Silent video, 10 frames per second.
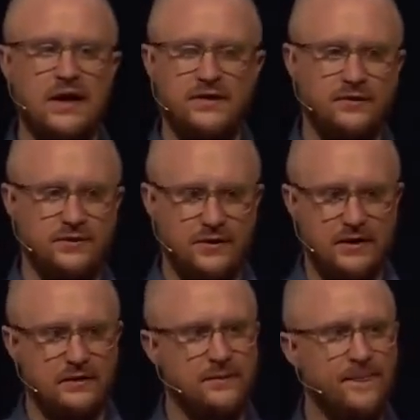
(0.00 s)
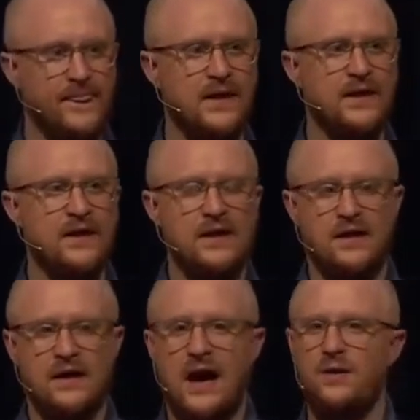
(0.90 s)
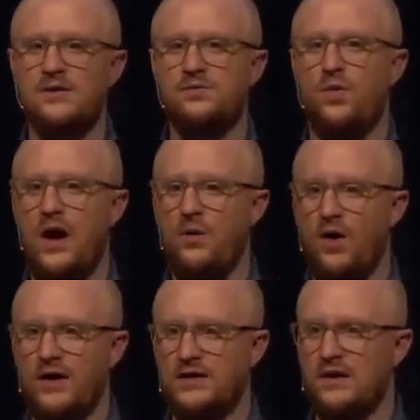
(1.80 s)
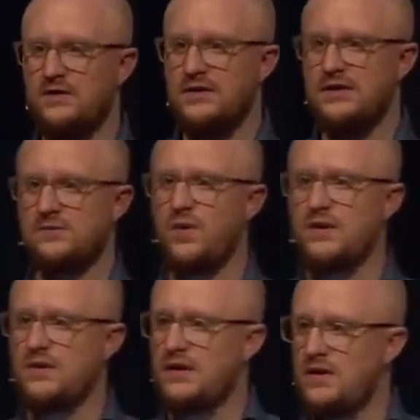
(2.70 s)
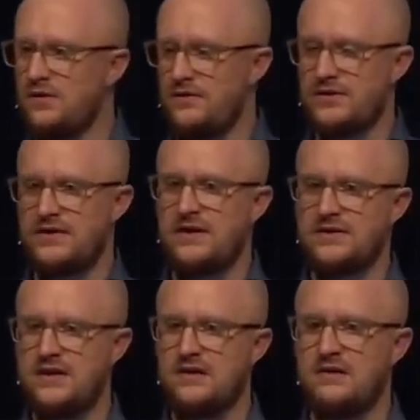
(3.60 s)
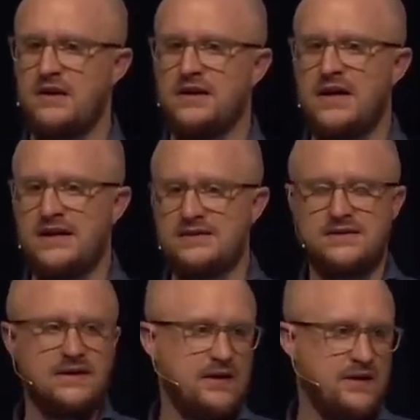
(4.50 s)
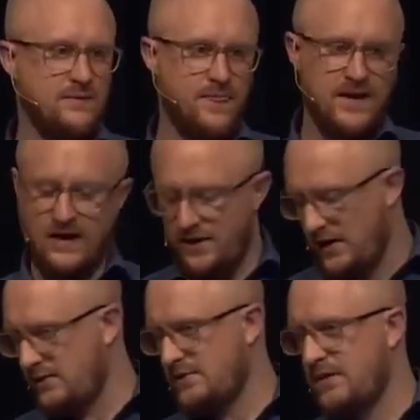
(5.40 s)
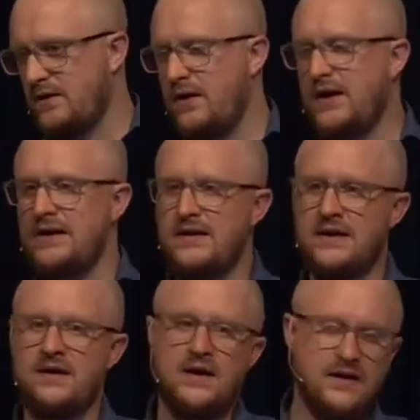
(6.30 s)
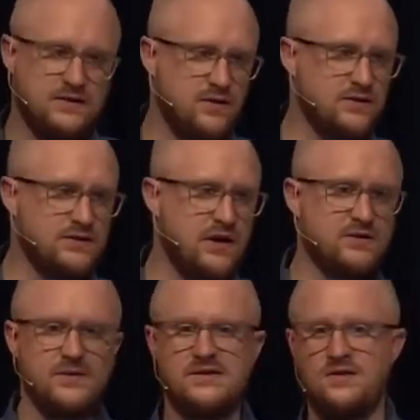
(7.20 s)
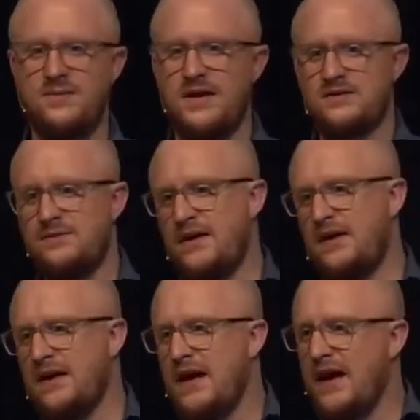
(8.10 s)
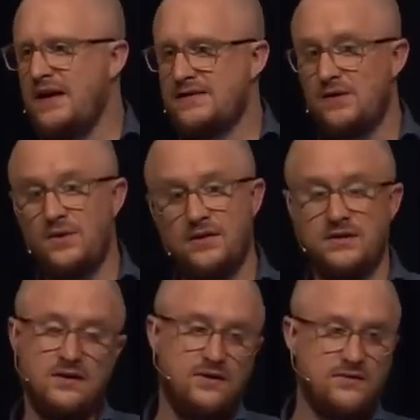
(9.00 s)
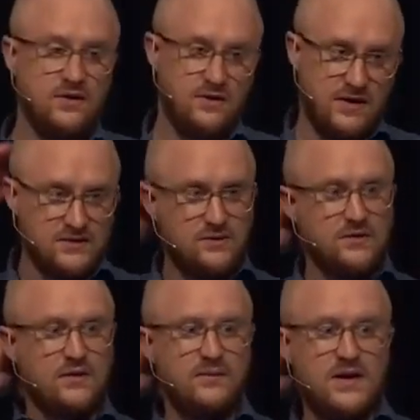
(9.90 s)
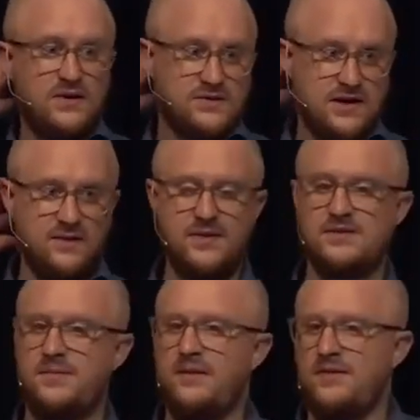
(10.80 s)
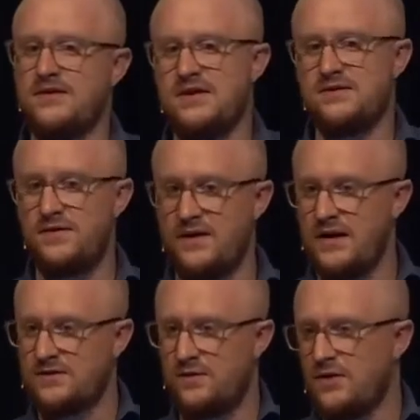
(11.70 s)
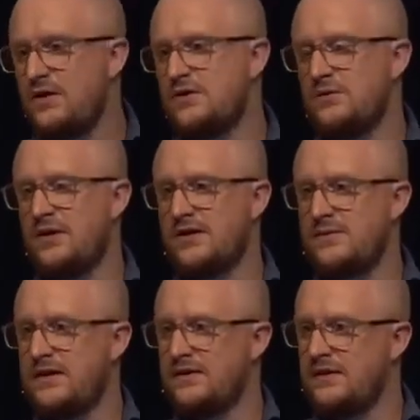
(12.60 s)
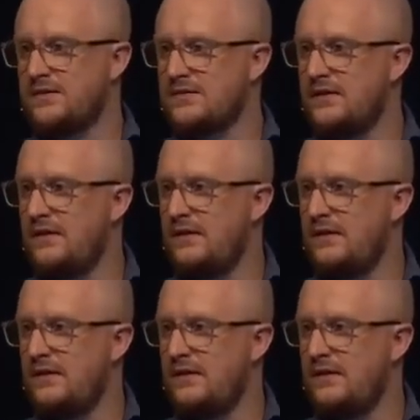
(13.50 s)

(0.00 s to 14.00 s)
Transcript: yeah, don't do it. I, was, I wanted to go to this one university that's here in Kansas City. I thought it would be a great idea. I talked to my senior pastor about it, and he said, Well, you know, if you go to that school, they're going to make you sign a piece of paper that says, For the next four years, you will not speak in tongues.